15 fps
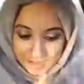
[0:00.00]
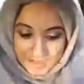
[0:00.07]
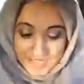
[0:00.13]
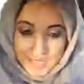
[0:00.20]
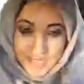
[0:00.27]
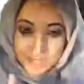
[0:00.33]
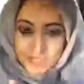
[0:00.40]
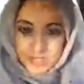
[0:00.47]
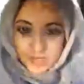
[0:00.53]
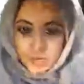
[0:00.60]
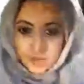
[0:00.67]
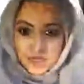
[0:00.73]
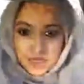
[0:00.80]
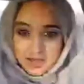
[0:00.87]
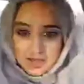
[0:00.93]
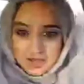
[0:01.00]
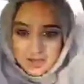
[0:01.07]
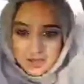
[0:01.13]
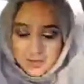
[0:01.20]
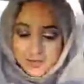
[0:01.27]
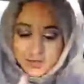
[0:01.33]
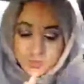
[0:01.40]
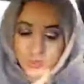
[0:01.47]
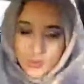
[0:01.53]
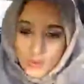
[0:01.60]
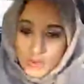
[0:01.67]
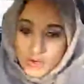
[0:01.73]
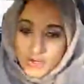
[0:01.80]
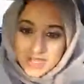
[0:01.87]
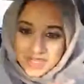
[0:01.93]
Take it slowly. You've got to
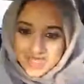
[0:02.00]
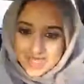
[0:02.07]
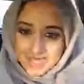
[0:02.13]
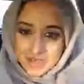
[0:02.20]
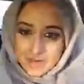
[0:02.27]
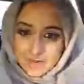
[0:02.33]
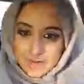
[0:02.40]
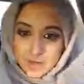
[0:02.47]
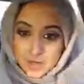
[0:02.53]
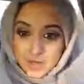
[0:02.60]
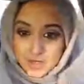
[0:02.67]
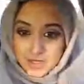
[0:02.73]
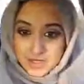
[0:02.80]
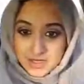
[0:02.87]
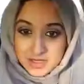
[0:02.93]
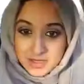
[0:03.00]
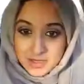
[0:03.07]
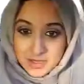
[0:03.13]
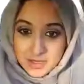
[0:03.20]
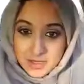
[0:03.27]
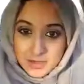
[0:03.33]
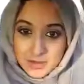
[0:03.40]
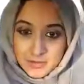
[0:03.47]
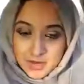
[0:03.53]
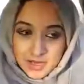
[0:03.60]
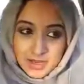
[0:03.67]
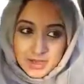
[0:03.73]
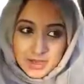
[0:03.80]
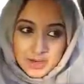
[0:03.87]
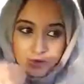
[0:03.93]
work on yourself first,
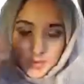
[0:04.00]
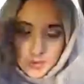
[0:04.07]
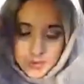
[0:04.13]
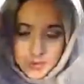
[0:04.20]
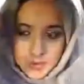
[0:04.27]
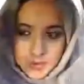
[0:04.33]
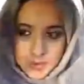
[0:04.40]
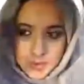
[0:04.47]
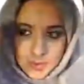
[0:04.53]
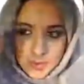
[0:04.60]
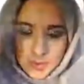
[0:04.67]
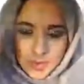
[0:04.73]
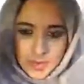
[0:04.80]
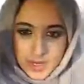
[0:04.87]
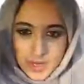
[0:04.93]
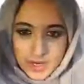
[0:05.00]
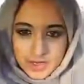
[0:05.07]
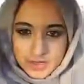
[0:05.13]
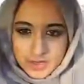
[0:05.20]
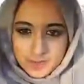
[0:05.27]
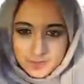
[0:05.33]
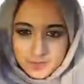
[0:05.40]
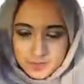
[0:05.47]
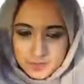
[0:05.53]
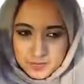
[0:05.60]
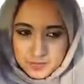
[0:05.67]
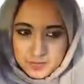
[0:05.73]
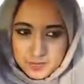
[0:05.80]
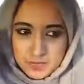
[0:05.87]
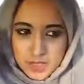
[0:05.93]
right? If you're going out there and
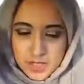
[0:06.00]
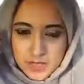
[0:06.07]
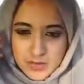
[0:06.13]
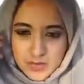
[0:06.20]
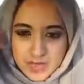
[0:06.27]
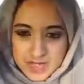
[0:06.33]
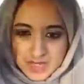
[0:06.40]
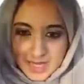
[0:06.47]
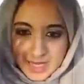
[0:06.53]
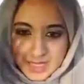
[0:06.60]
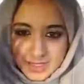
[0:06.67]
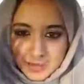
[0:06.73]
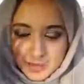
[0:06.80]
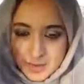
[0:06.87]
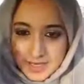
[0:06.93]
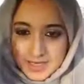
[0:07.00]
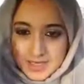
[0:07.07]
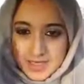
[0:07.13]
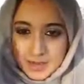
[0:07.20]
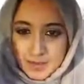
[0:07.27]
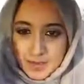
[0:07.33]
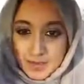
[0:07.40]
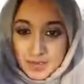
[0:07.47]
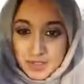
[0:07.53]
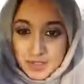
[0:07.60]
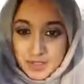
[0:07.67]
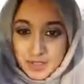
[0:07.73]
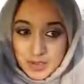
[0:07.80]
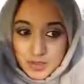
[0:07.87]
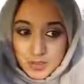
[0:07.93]
you've got this negative mindset because
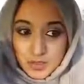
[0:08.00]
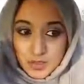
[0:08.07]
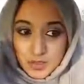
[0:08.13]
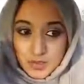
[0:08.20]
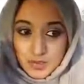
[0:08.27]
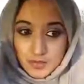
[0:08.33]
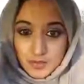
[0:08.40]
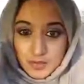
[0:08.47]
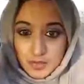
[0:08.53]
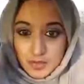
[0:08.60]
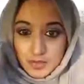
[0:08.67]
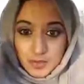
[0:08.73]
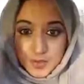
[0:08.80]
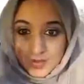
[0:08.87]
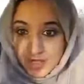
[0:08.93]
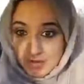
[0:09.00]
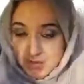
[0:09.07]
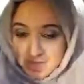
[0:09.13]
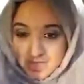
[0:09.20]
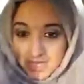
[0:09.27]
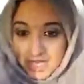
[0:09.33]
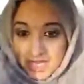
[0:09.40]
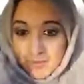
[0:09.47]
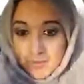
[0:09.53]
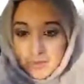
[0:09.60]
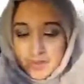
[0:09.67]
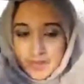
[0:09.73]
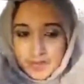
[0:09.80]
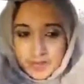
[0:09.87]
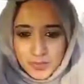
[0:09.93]
you know you've got low self-esteem
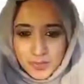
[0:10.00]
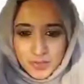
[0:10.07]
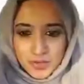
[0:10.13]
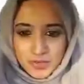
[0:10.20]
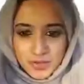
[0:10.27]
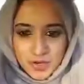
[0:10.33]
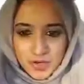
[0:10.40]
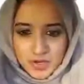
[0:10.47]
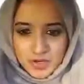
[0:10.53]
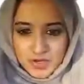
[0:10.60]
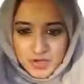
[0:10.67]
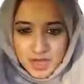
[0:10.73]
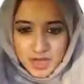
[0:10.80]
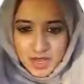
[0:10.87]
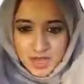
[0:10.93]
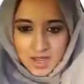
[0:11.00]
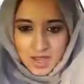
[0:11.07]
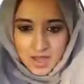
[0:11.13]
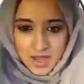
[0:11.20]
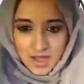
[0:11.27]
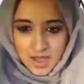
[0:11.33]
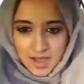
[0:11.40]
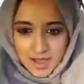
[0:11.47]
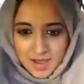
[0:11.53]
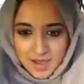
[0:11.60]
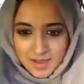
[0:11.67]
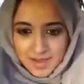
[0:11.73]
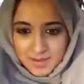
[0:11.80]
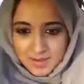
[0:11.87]
maybe, or you've got hi